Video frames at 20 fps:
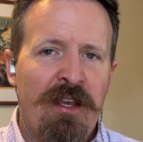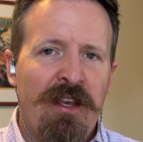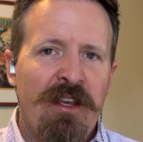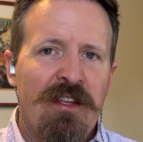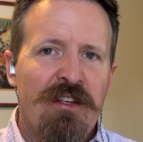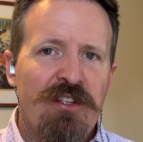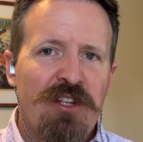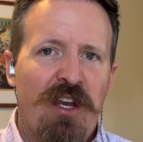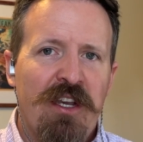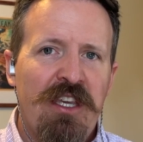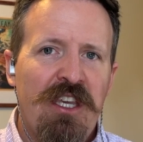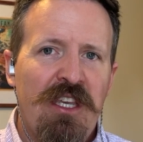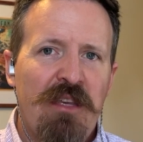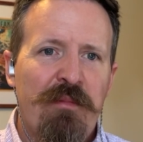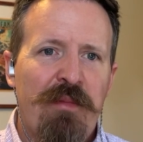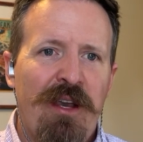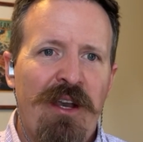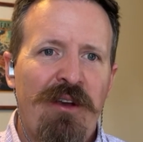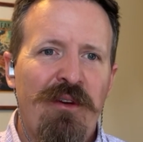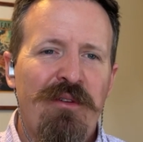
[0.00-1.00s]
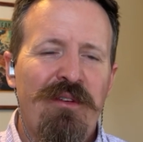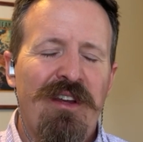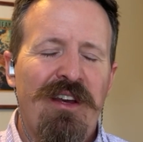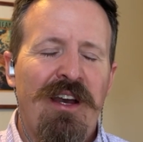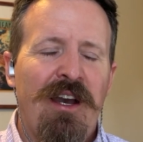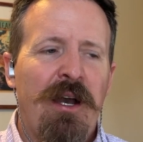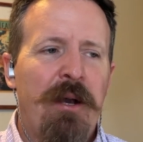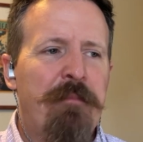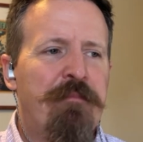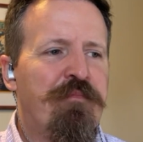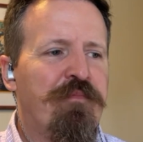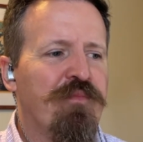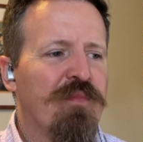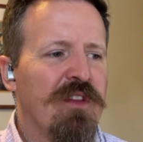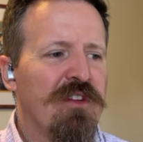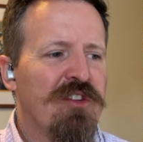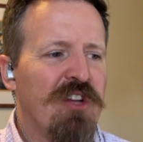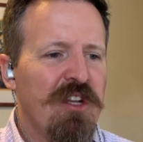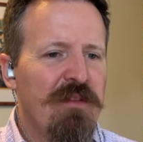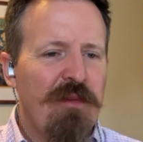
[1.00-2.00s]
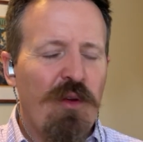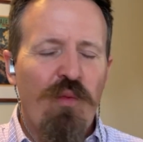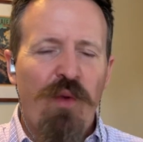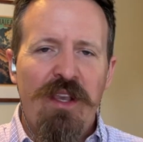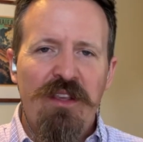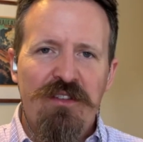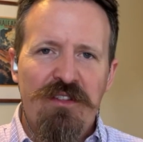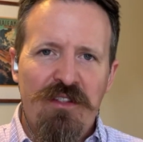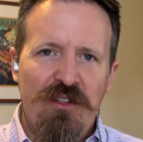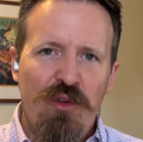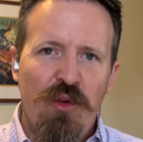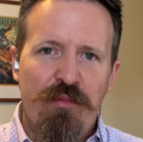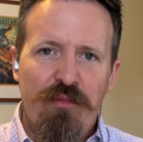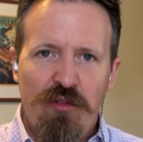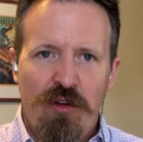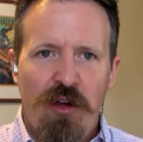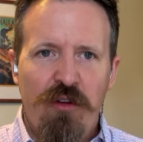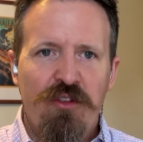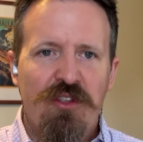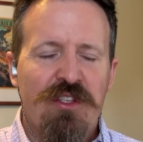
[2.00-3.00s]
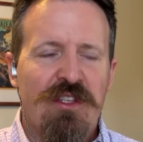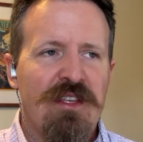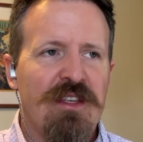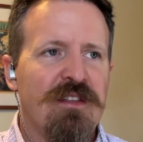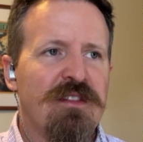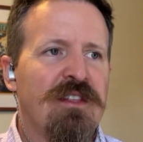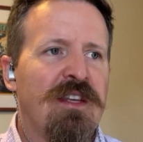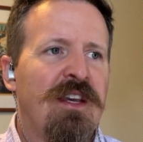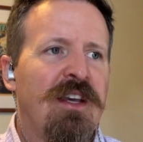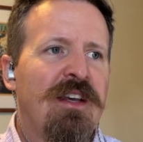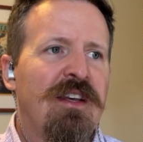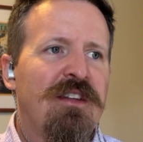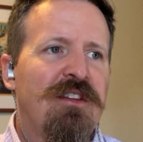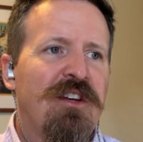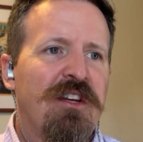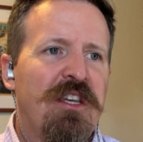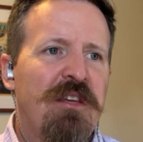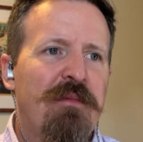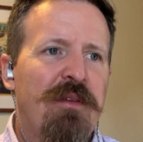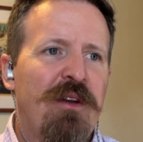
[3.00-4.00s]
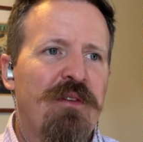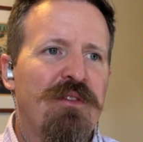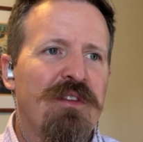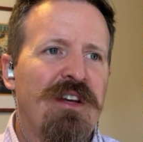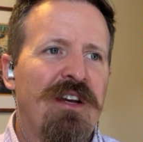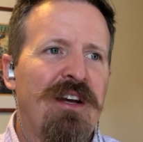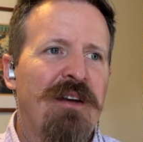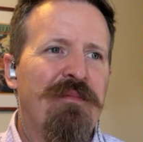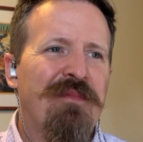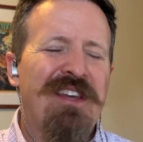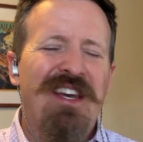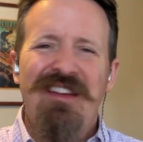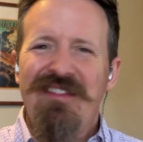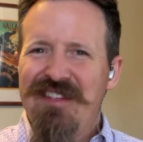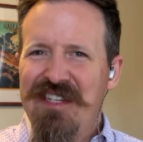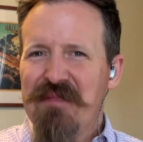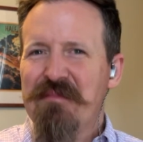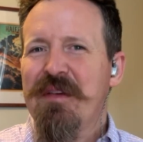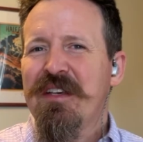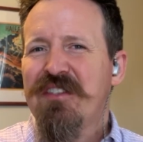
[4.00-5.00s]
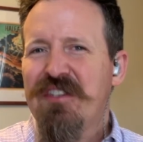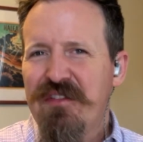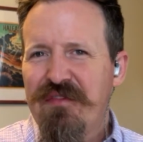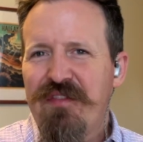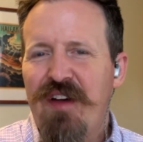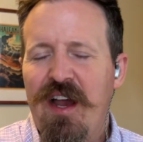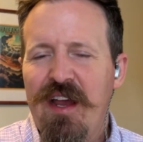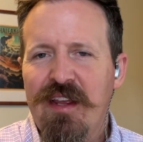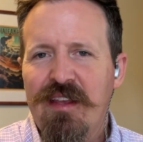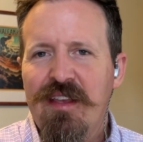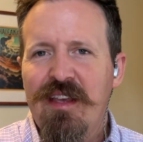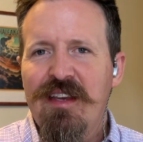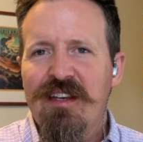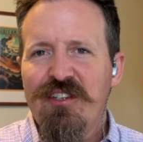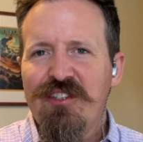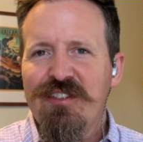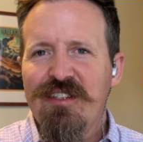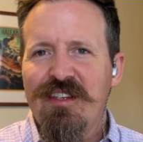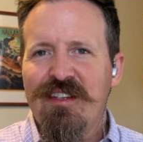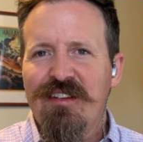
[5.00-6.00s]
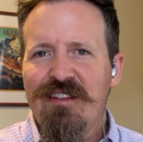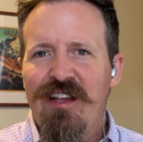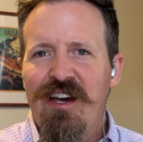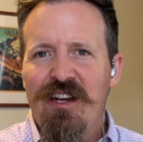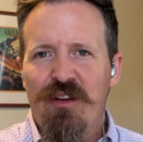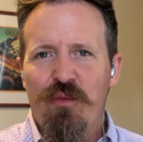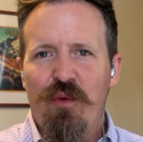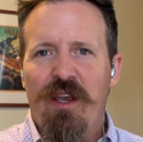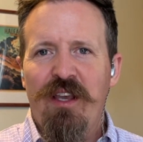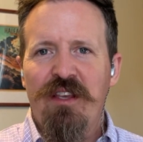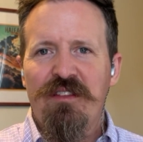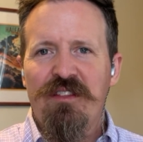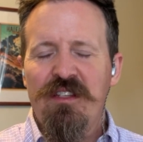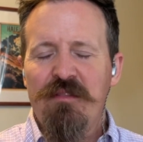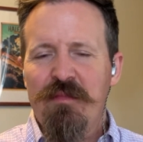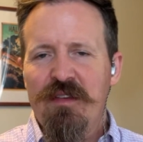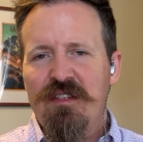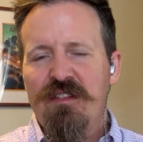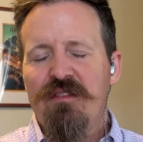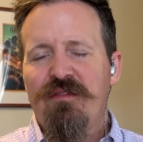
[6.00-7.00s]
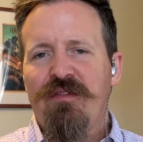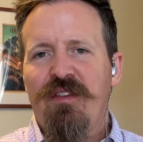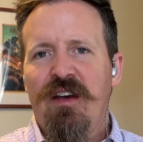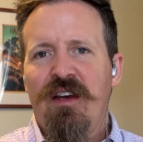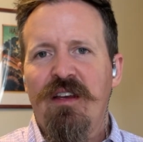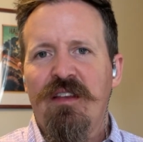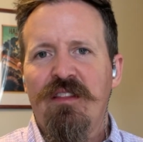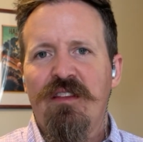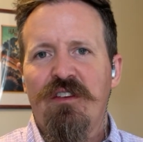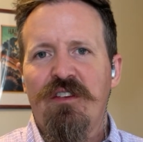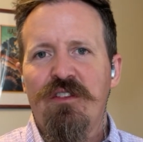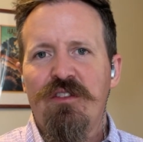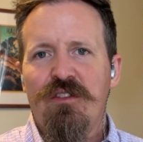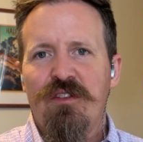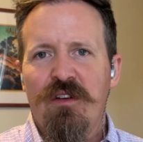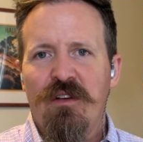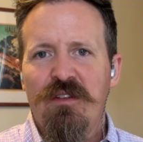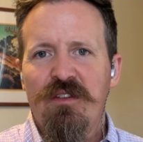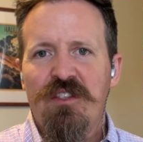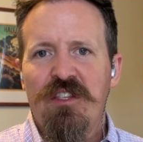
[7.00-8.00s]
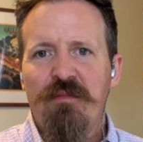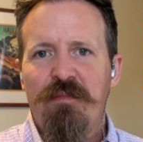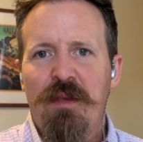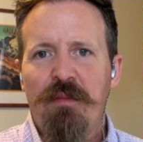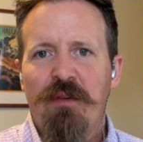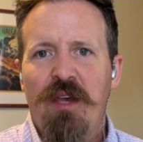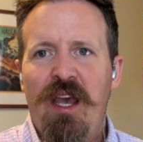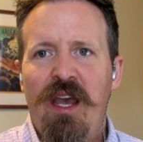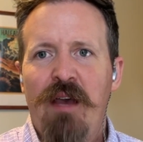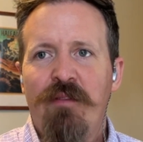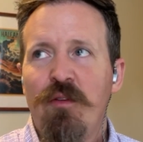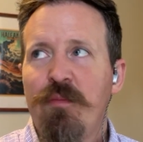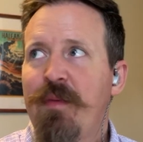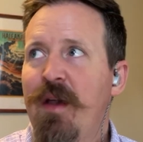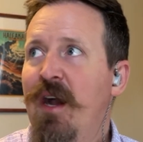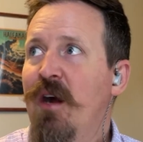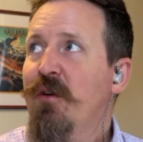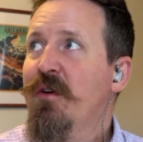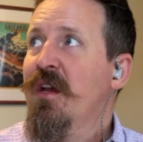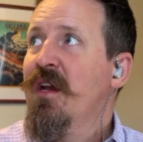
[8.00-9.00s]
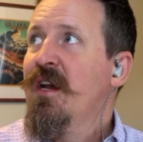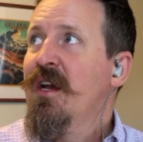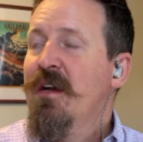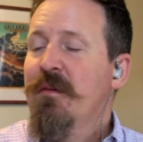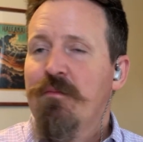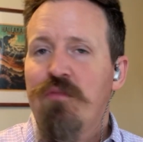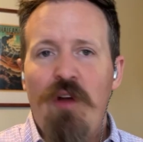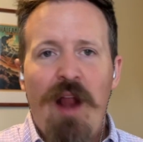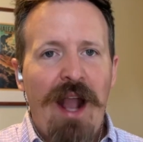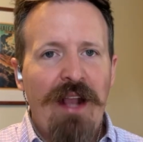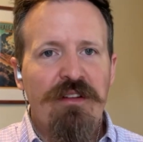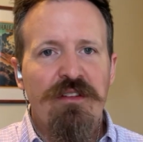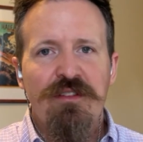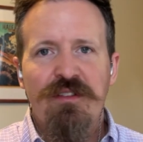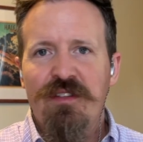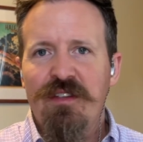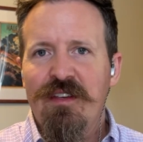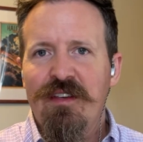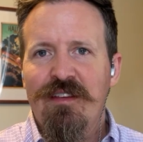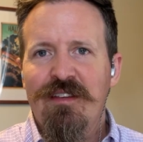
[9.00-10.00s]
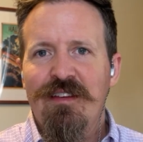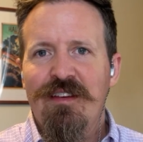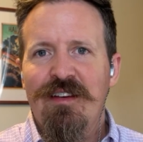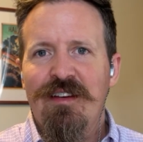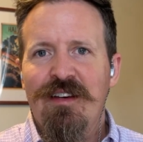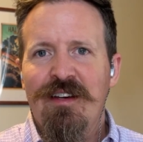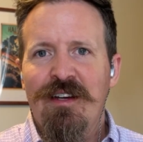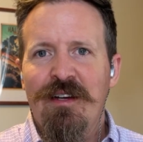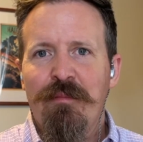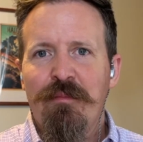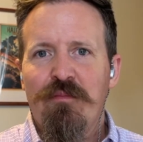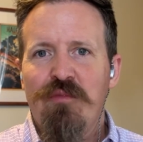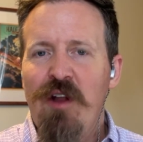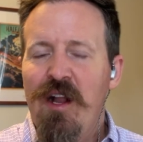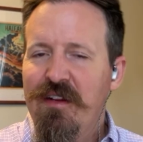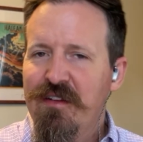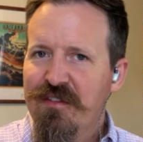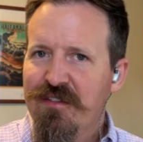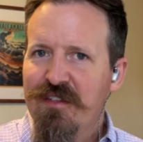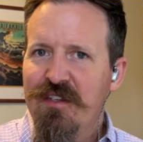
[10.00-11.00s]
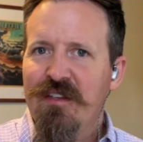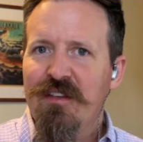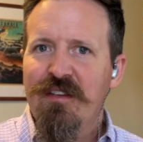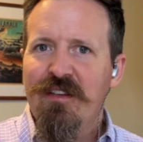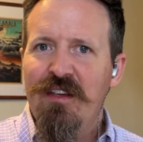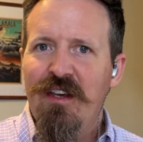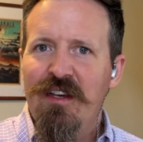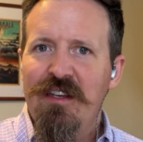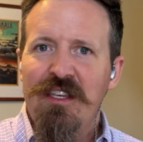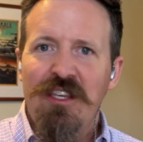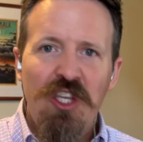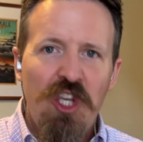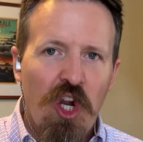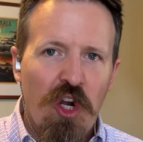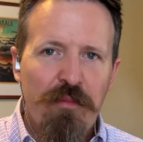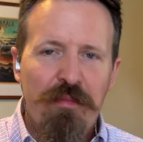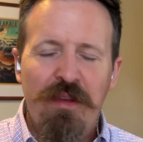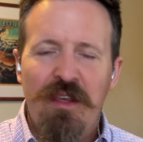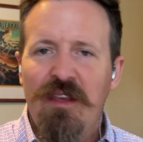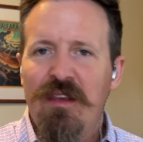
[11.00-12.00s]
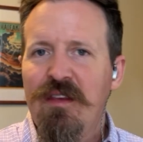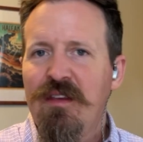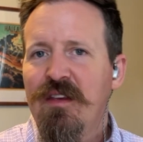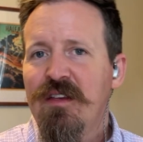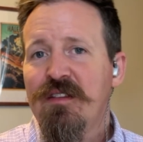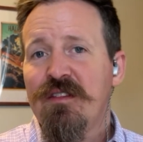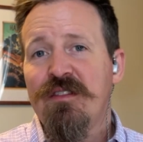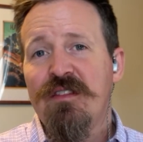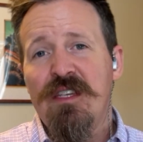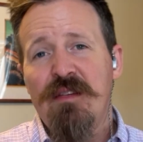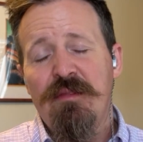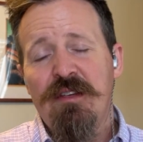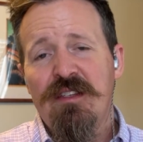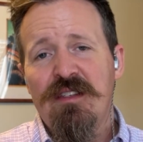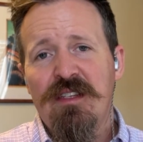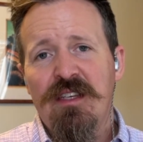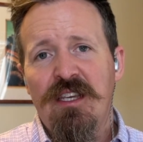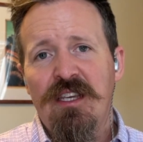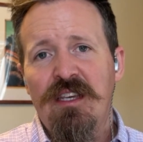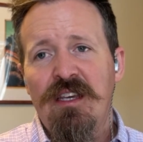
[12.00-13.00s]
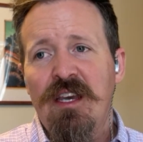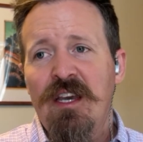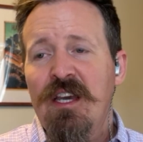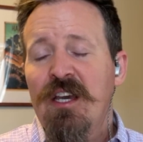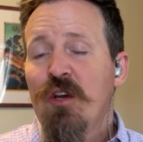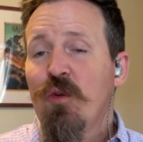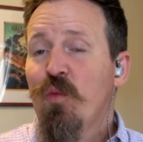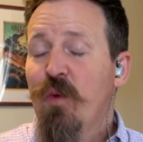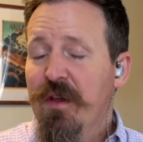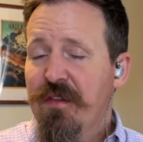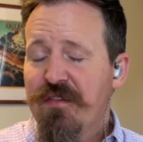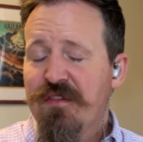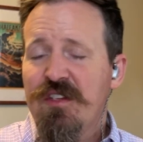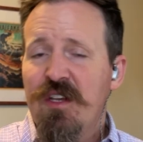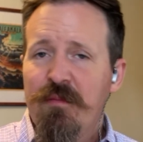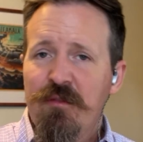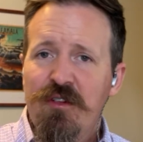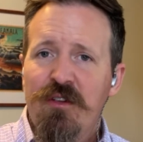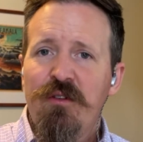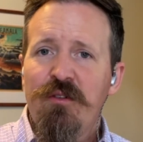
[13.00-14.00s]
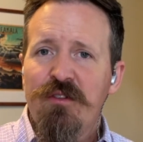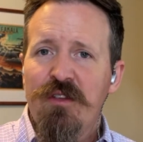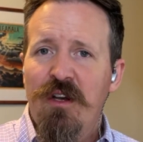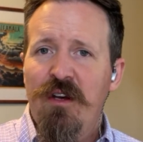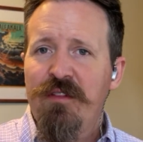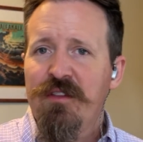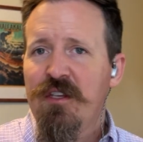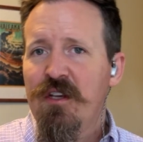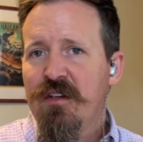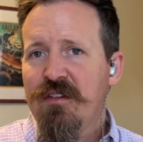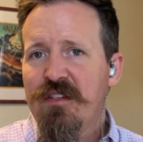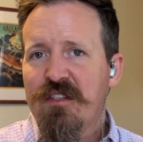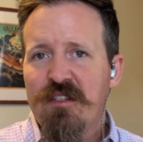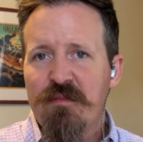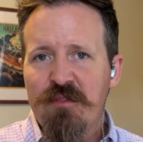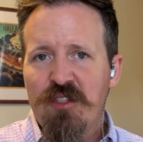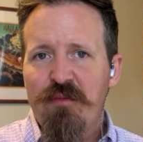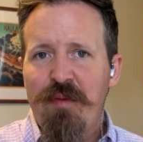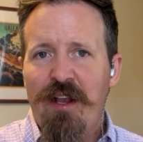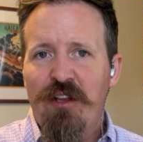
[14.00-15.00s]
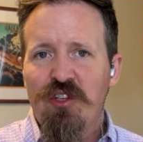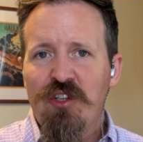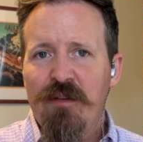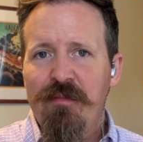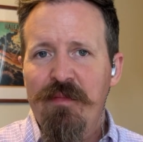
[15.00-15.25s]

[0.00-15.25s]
talking about ways to approach this, talking about kind of demystifying, actually, in a lot of ways, demystifying the concerns that people have about practicing ERP and CBT with someone who's on the autism spectrum,